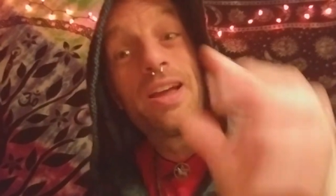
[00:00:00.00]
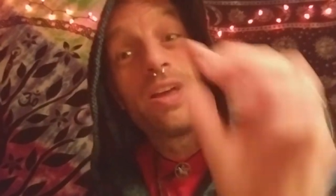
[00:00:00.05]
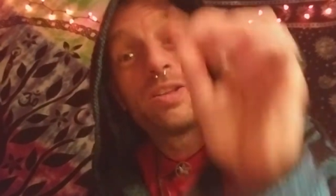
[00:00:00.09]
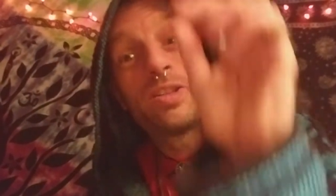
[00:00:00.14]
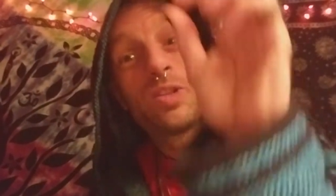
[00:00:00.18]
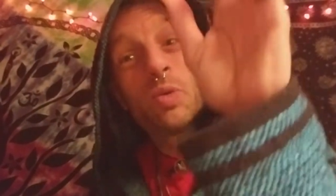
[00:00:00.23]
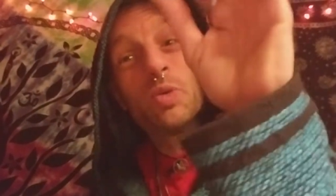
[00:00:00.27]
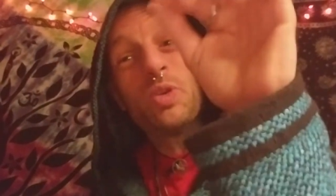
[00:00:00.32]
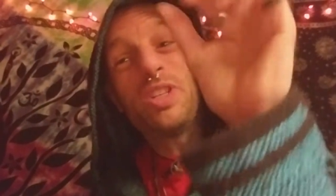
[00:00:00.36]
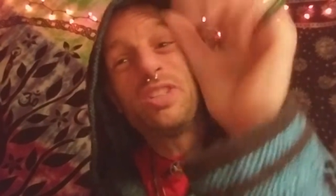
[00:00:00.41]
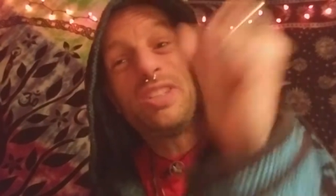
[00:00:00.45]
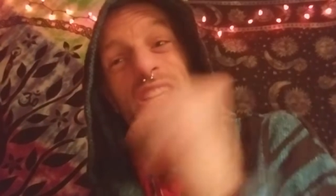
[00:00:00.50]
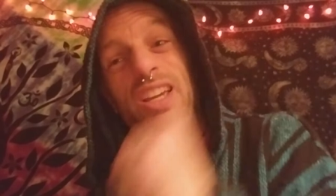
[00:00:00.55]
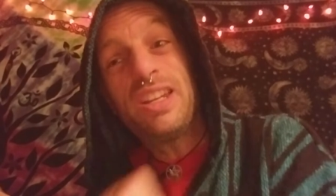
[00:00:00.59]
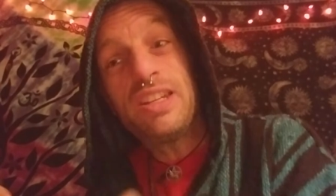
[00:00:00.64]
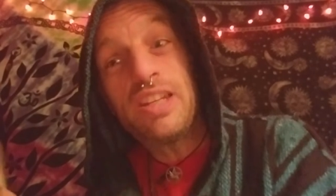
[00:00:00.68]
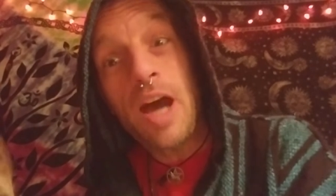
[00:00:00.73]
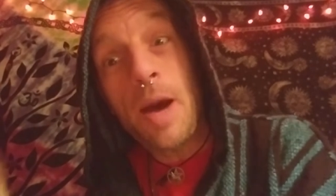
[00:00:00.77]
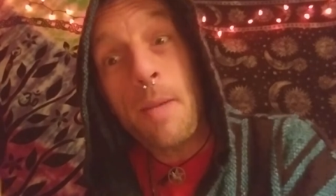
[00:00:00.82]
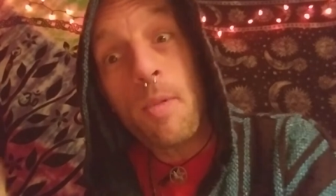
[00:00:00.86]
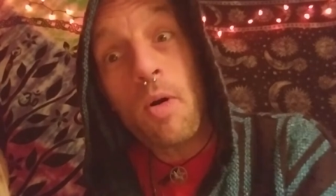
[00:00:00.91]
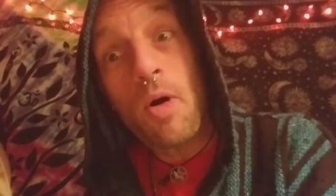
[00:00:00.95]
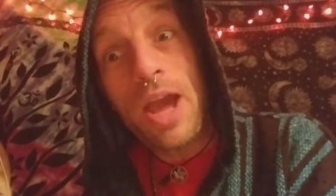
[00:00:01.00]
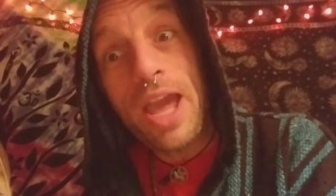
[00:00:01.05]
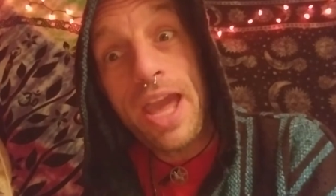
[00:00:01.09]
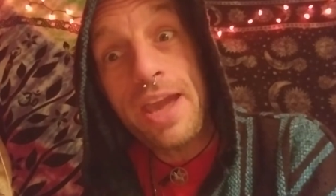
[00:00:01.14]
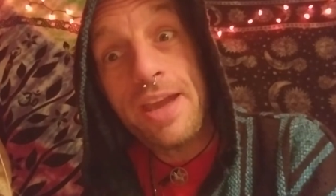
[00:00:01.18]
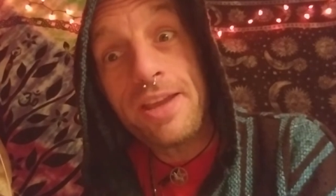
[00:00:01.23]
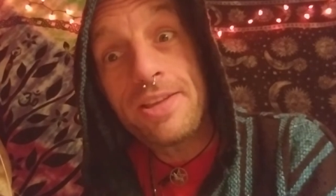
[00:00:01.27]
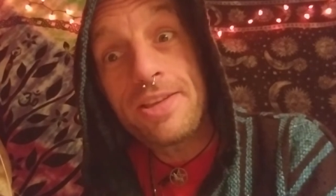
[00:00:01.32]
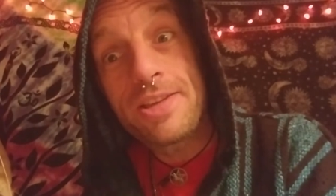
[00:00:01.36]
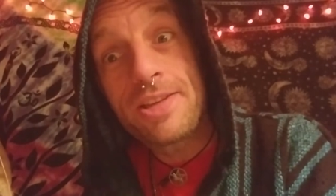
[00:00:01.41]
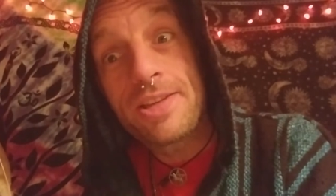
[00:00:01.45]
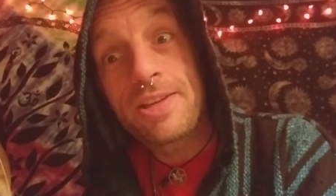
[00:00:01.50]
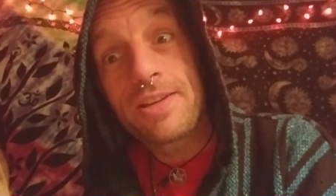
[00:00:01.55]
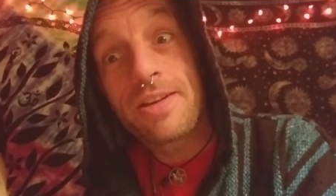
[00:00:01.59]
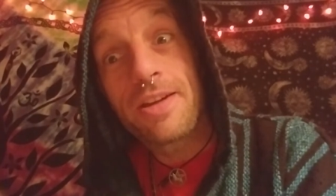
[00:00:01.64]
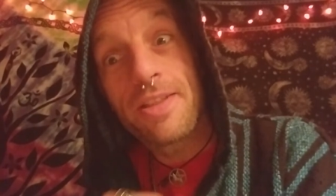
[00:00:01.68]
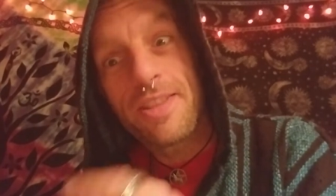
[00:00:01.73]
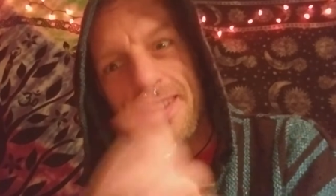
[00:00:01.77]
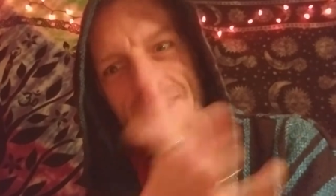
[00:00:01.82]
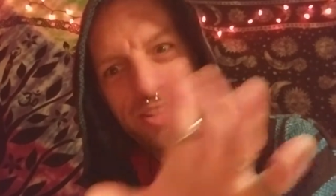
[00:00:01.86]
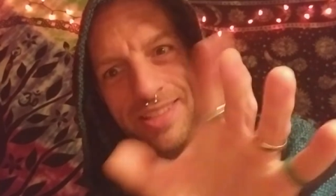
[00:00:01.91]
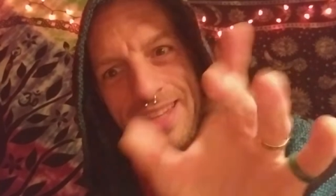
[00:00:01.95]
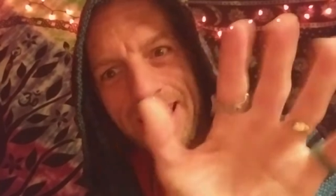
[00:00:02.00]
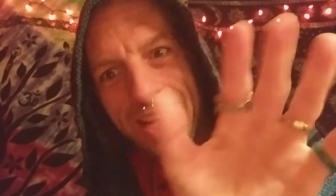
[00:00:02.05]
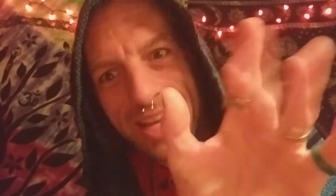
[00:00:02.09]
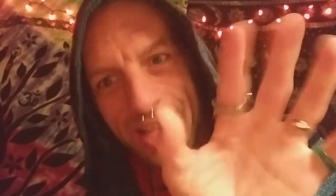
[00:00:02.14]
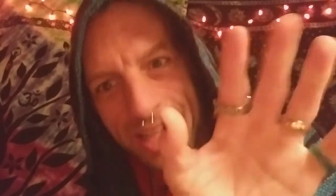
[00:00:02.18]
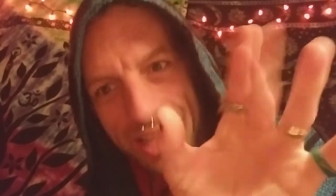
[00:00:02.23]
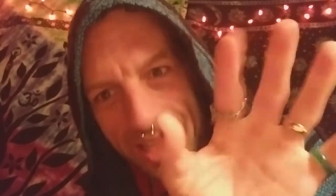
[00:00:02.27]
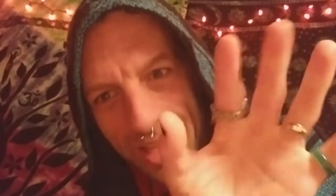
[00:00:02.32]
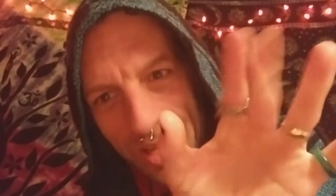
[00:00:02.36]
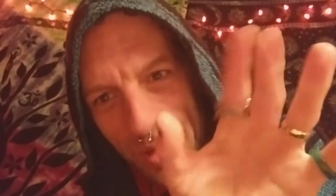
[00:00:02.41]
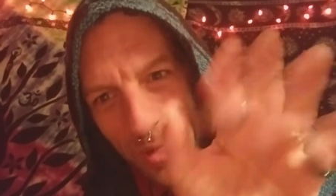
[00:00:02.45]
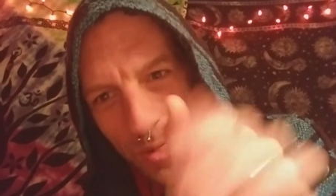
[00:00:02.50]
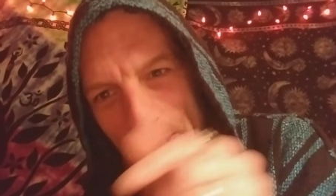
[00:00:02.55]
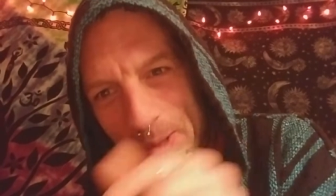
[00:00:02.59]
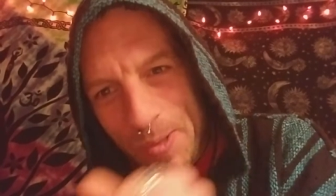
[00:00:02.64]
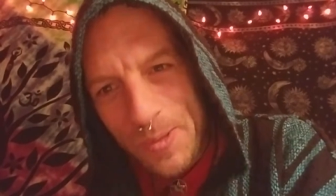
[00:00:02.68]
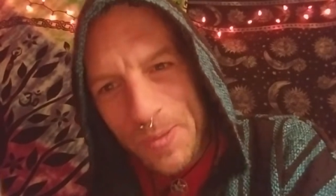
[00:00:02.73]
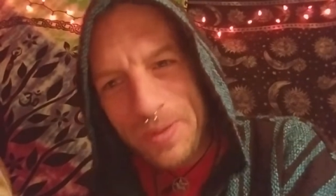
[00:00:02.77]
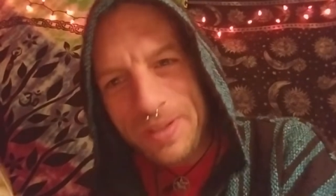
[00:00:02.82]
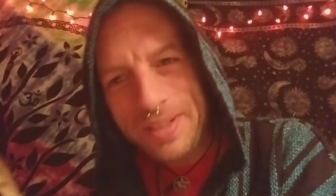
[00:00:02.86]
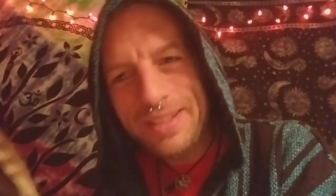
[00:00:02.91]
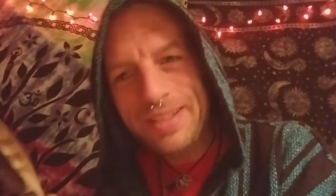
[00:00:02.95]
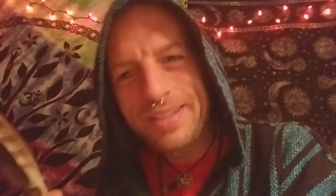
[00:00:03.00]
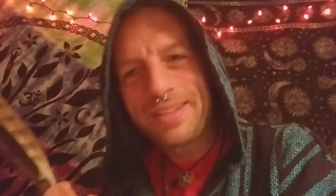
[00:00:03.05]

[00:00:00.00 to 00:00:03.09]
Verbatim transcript: So when you see a double H, they're saying hello.